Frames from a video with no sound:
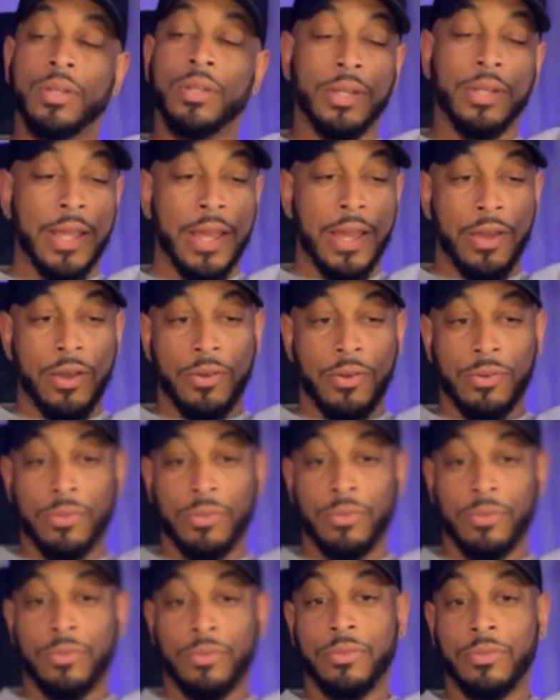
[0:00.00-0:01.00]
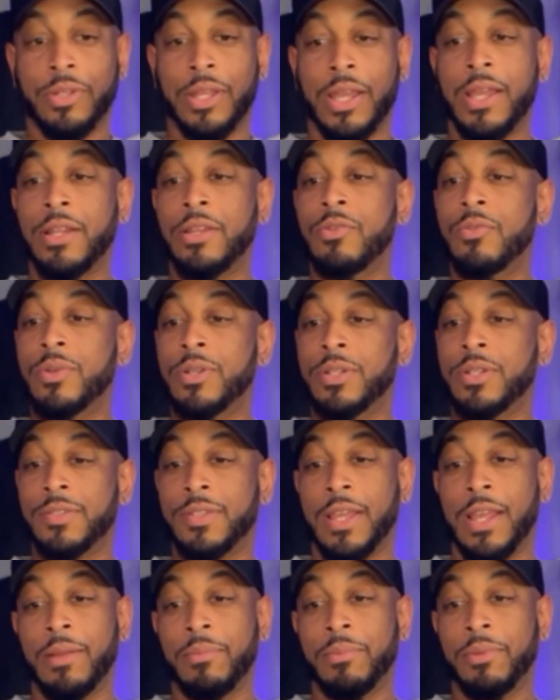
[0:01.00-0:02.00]
now they doing the
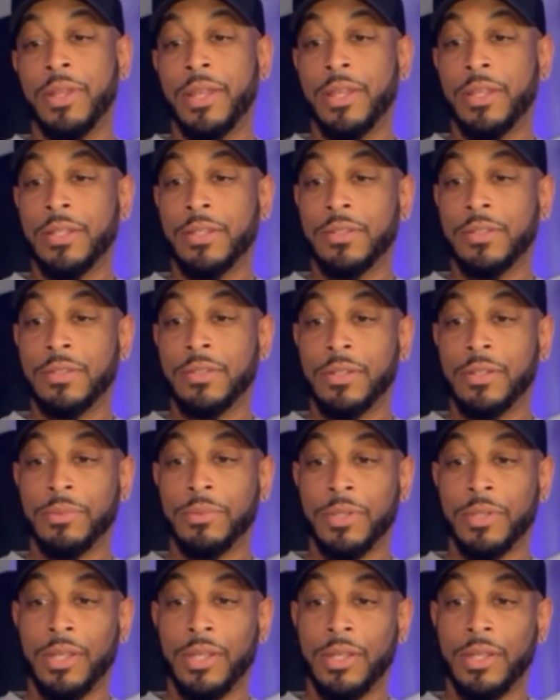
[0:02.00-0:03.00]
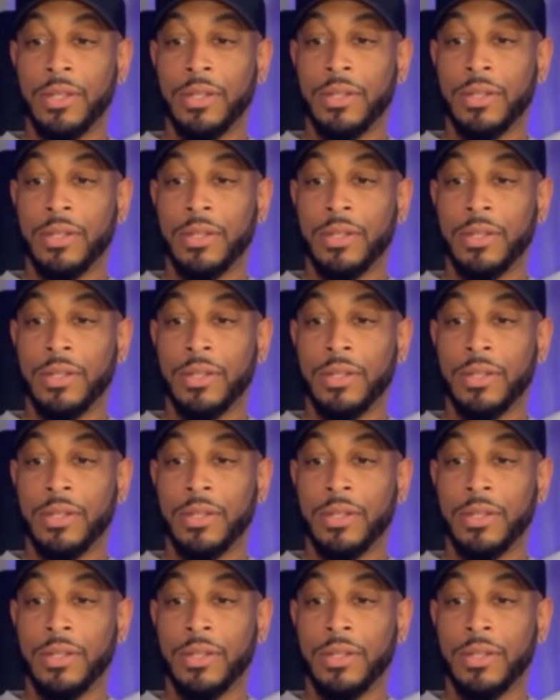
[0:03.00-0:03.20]
same things. You know what I'm saying?